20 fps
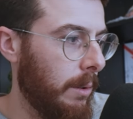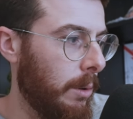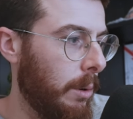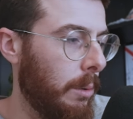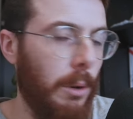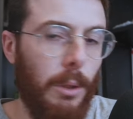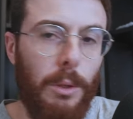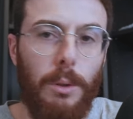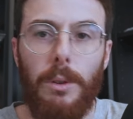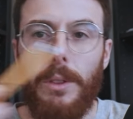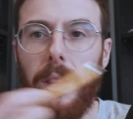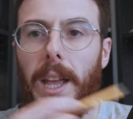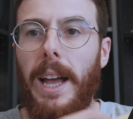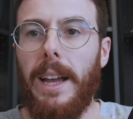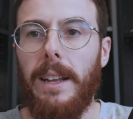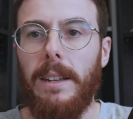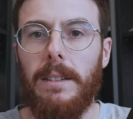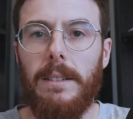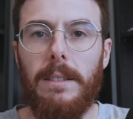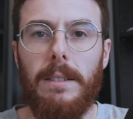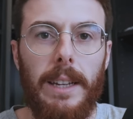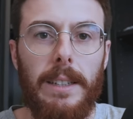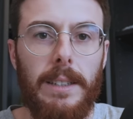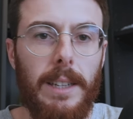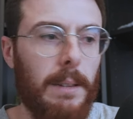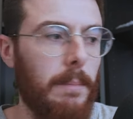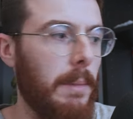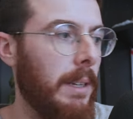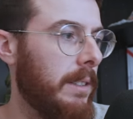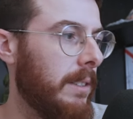who would have thought that
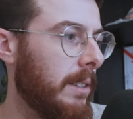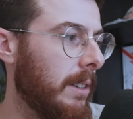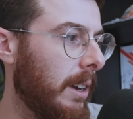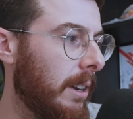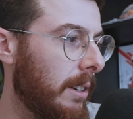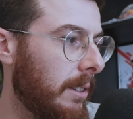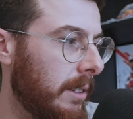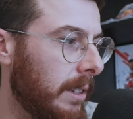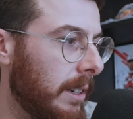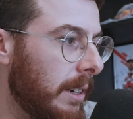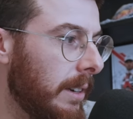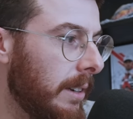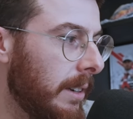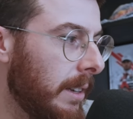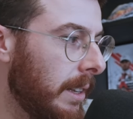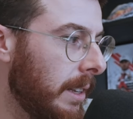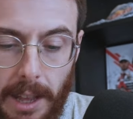18 months ago, you know?